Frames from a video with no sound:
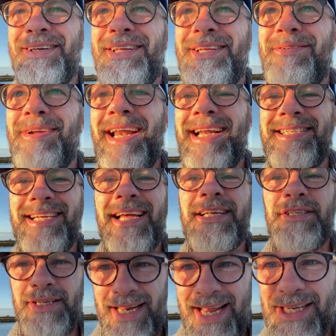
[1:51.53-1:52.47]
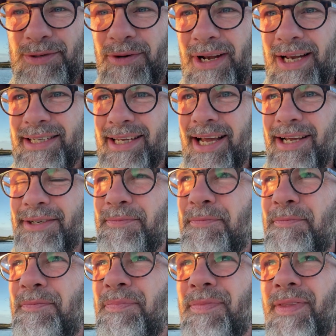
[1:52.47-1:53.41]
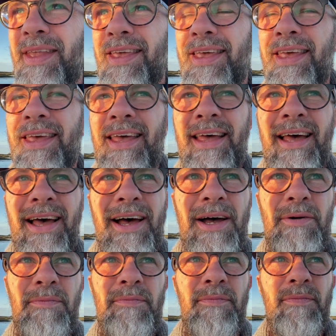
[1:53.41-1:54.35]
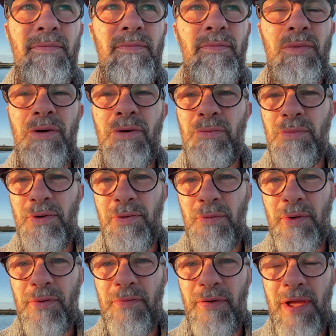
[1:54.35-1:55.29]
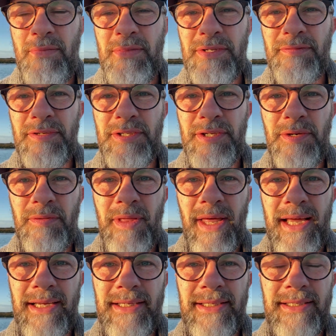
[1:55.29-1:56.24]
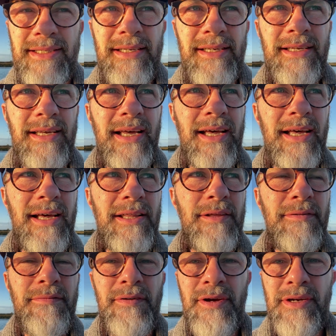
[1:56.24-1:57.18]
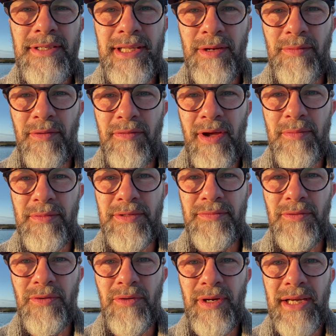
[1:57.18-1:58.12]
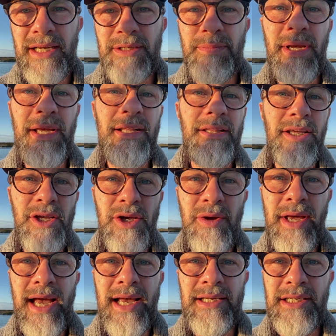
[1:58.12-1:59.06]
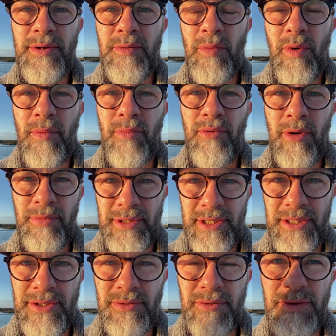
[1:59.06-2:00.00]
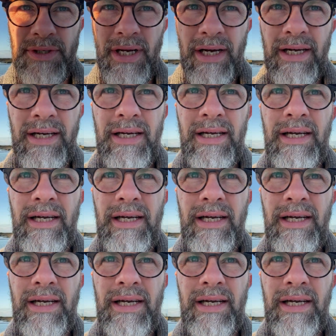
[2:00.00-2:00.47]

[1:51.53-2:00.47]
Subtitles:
Are you a letting agent? Yes, we're a letting agent. We're famous for two things. The first thing we're famous for is being the UK's number one property sourcer.